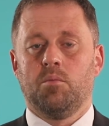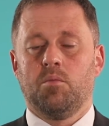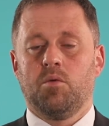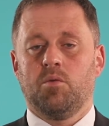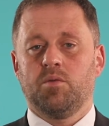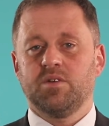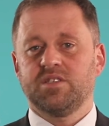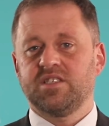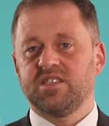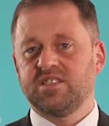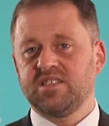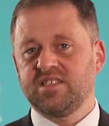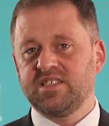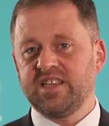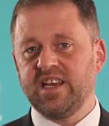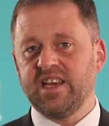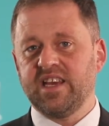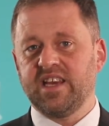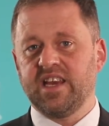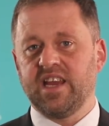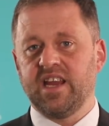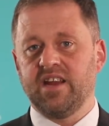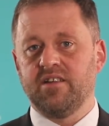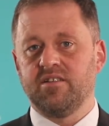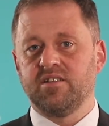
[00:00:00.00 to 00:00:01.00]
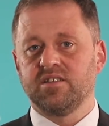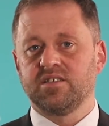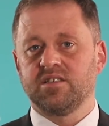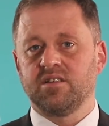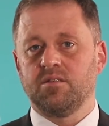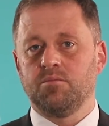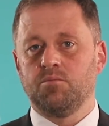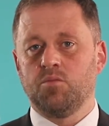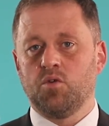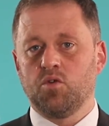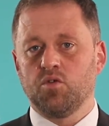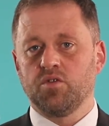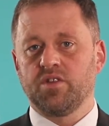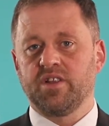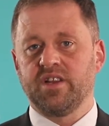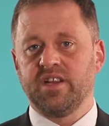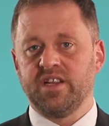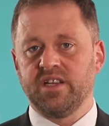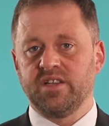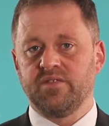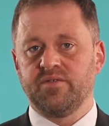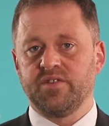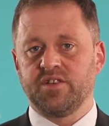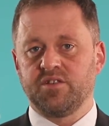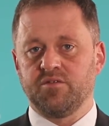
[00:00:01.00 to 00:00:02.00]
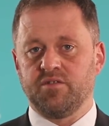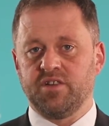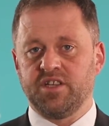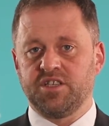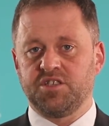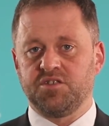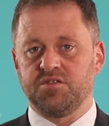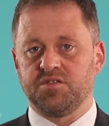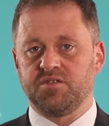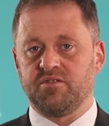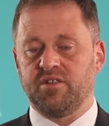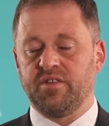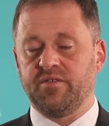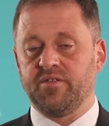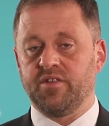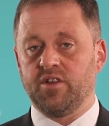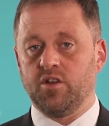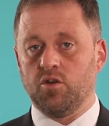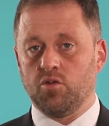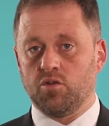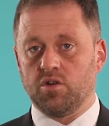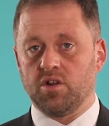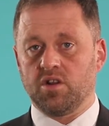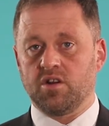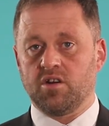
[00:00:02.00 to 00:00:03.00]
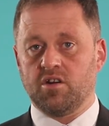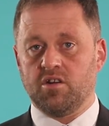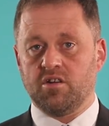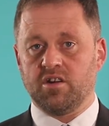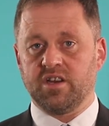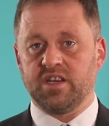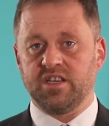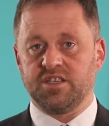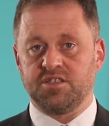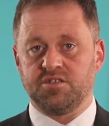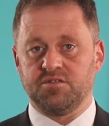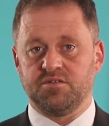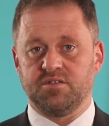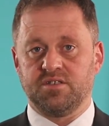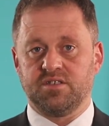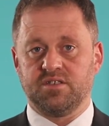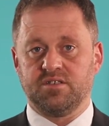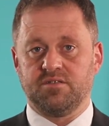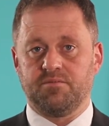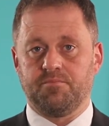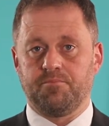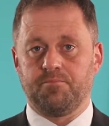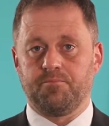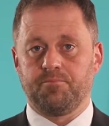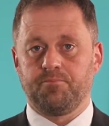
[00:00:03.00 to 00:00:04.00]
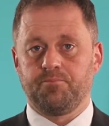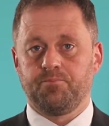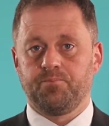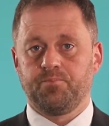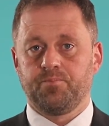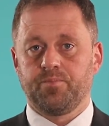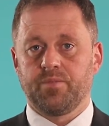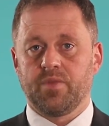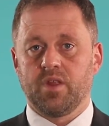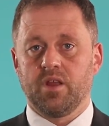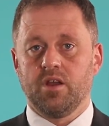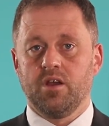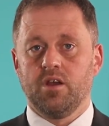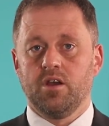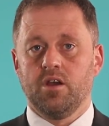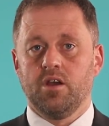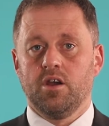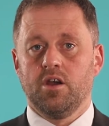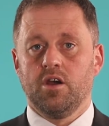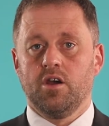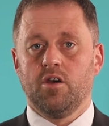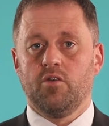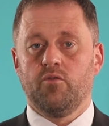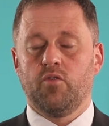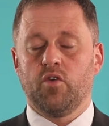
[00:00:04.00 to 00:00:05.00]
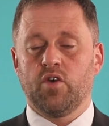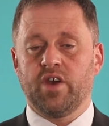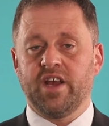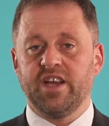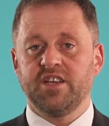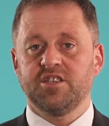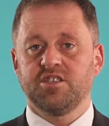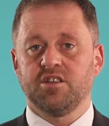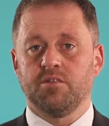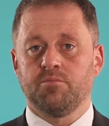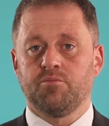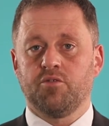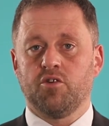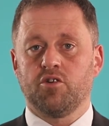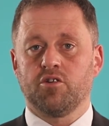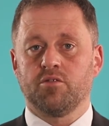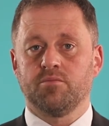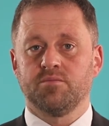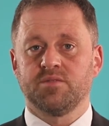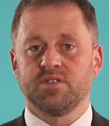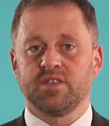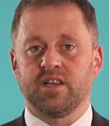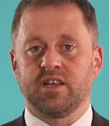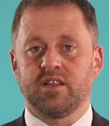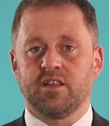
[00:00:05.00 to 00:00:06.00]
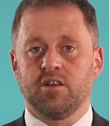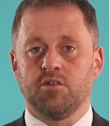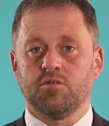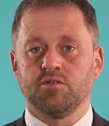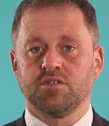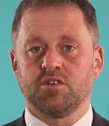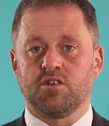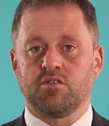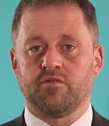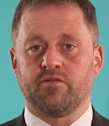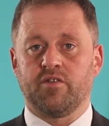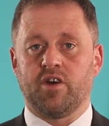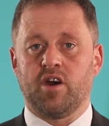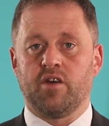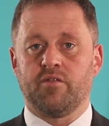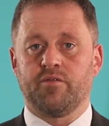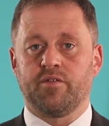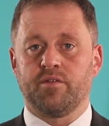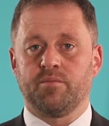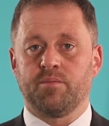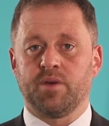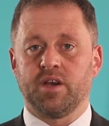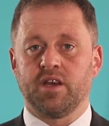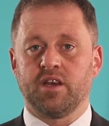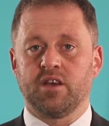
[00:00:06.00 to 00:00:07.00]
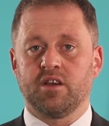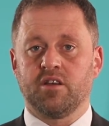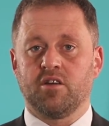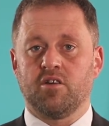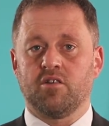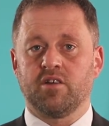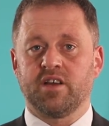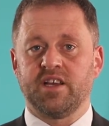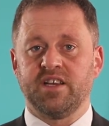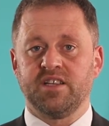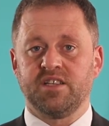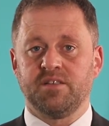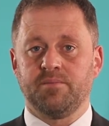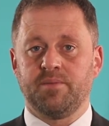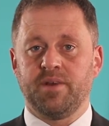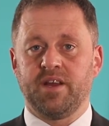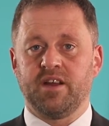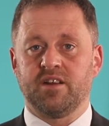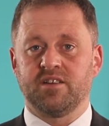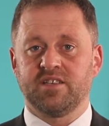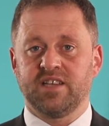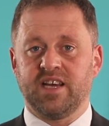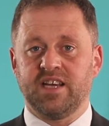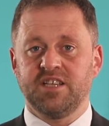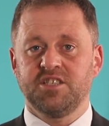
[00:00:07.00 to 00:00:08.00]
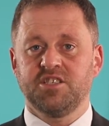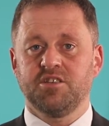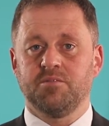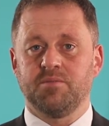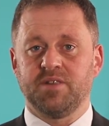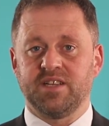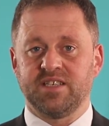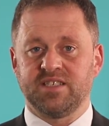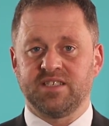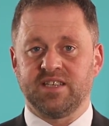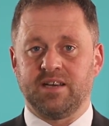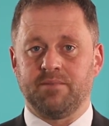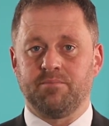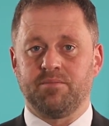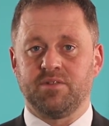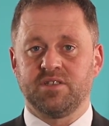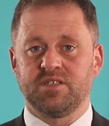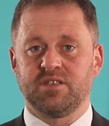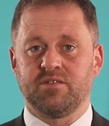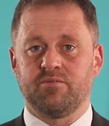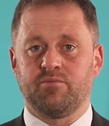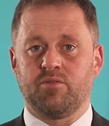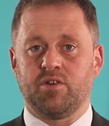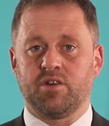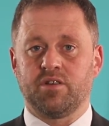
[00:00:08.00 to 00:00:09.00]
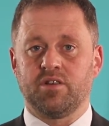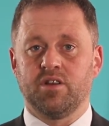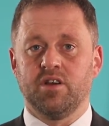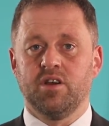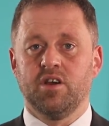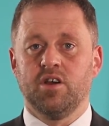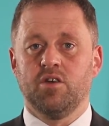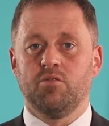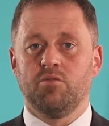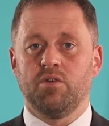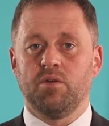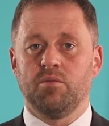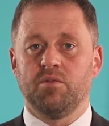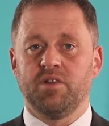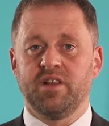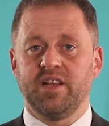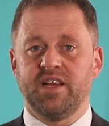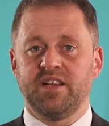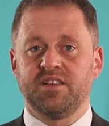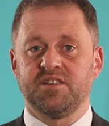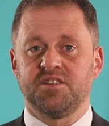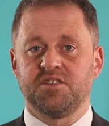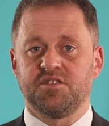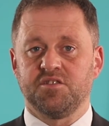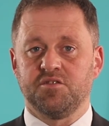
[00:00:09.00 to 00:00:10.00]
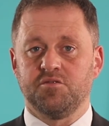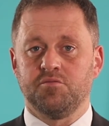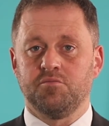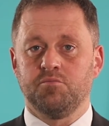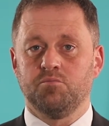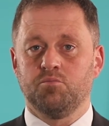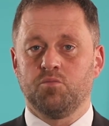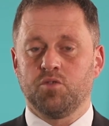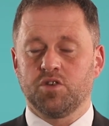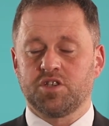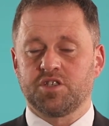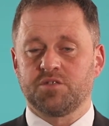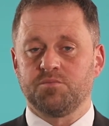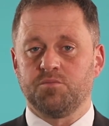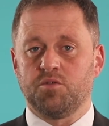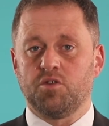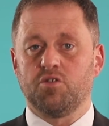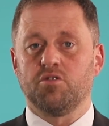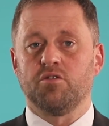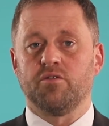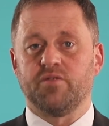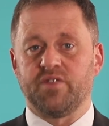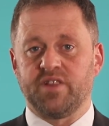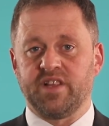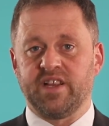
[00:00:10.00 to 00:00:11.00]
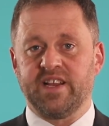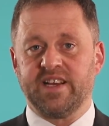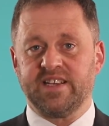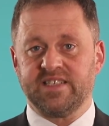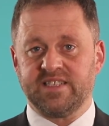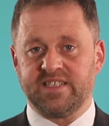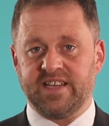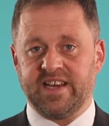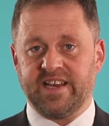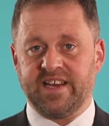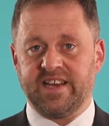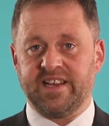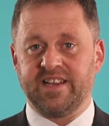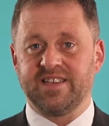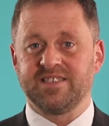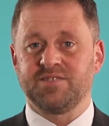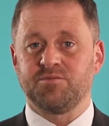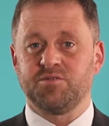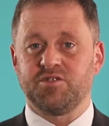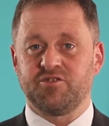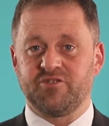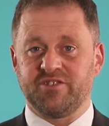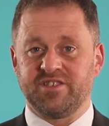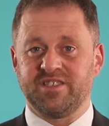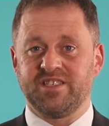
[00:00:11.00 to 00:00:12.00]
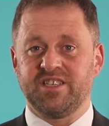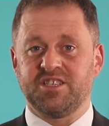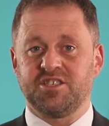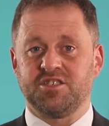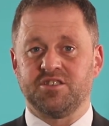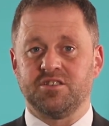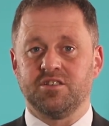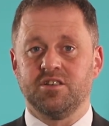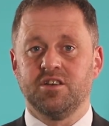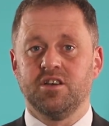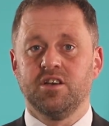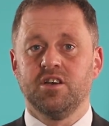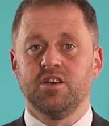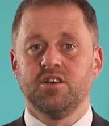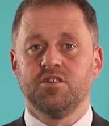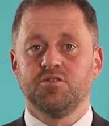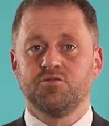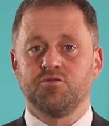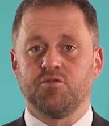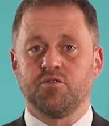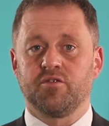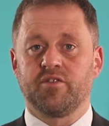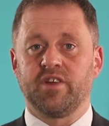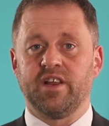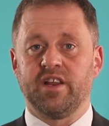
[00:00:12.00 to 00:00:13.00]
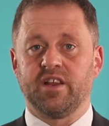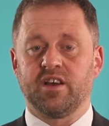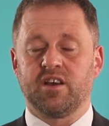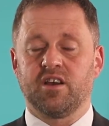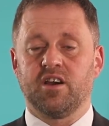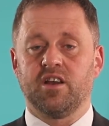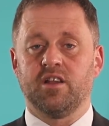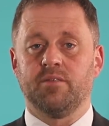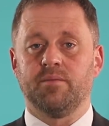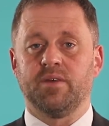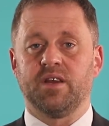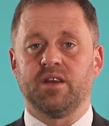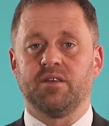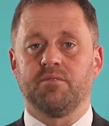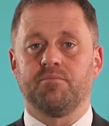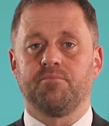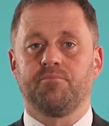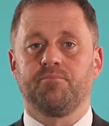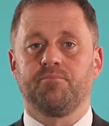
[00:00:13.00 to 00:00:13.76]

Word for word: But what's at stake here is more than individual issues or even local Cork issues. Vocational programmes like those offered by Cork ETB are tangible examples of what we will need to do much more over the next decade as we transition to a green economy.